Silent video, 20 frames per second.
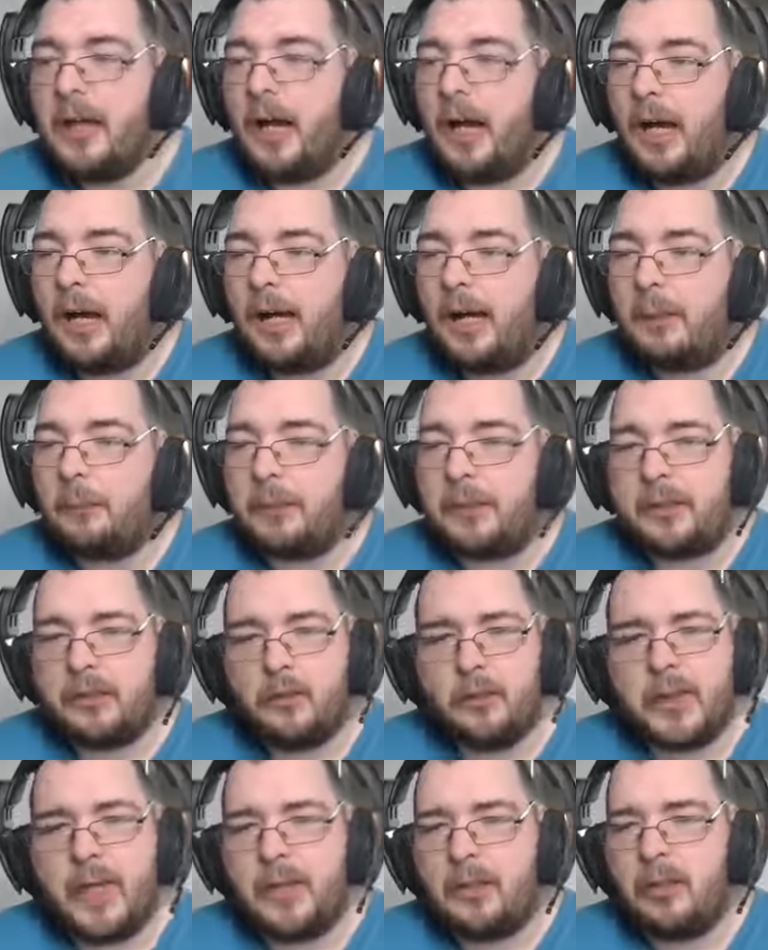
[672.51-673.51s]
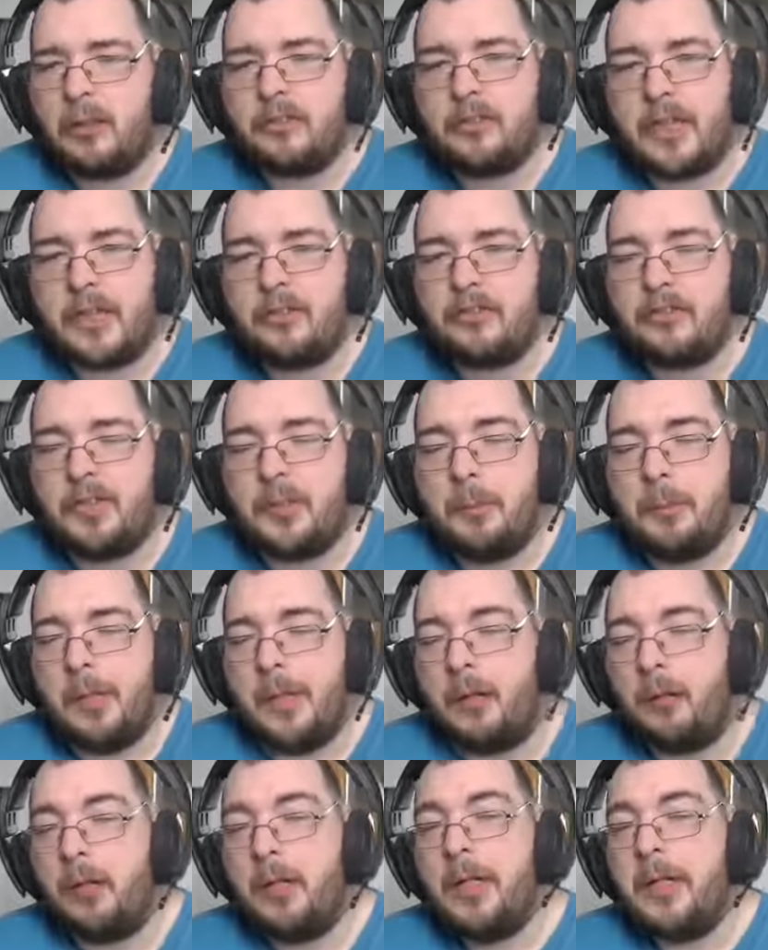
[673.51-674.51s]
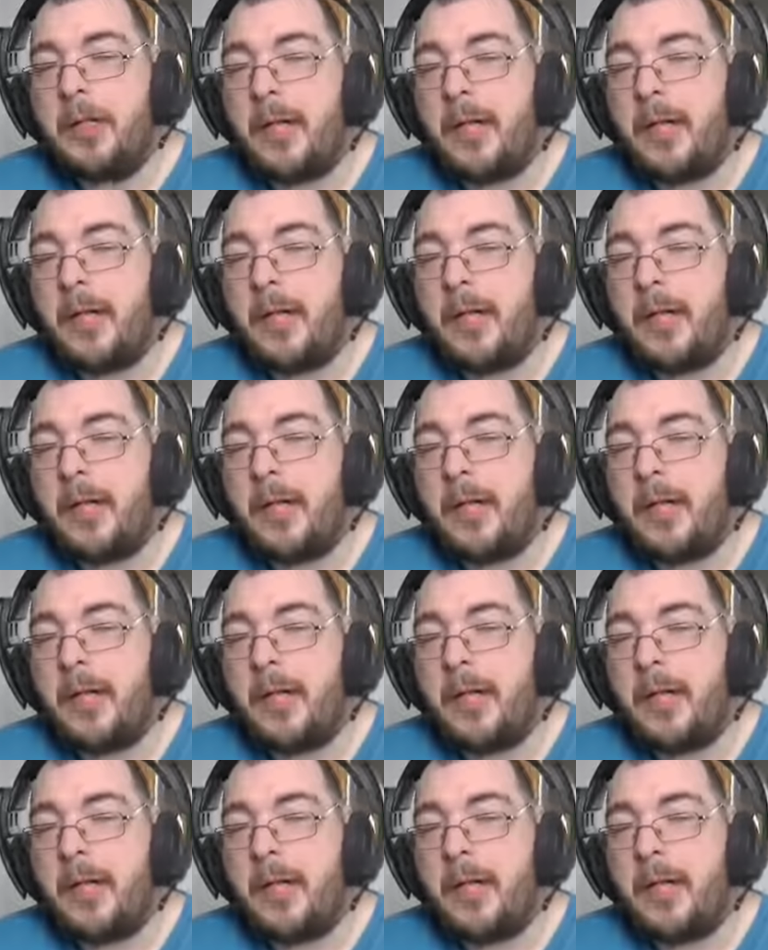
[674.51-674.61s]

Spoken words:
But you'll get a lot tastier meal.